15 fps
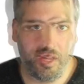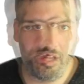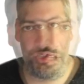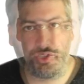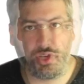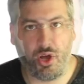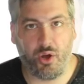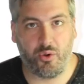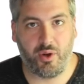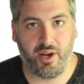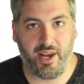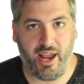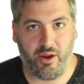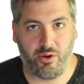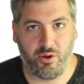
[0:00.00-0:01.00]
So
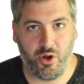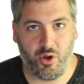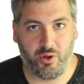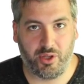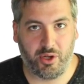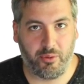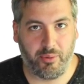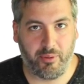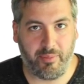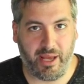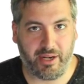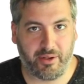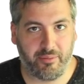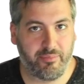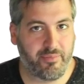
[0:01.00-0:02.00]
now you know a little bit
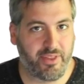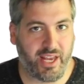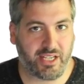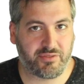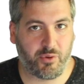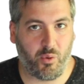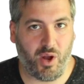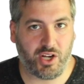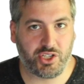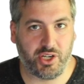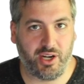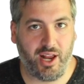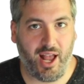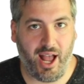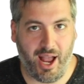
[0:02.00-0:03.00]
better. Thanks for
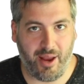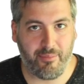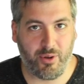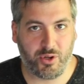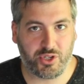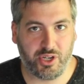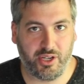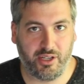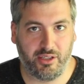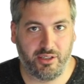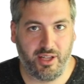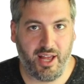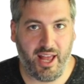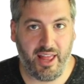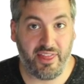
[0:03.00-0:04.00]
watching. I'm Moshe
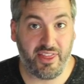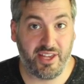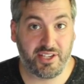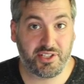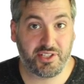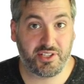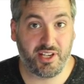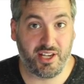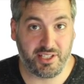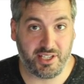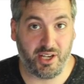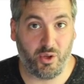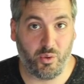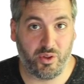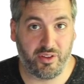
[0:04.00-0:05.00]
Hill, and this is A
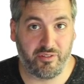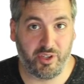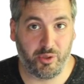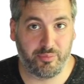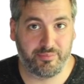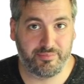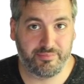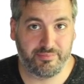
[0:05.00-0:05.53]
Hill with a View.